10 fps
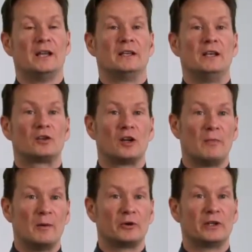The internal
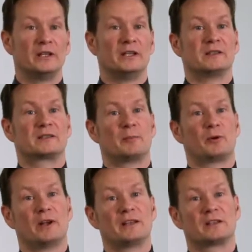memory is
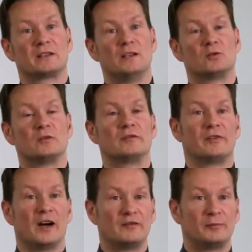separated into
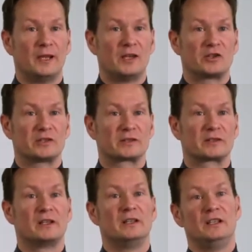five
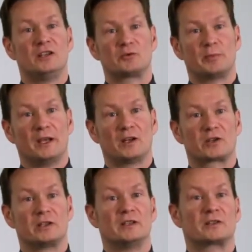pages. Each
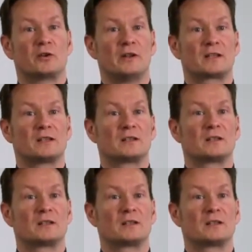page is connected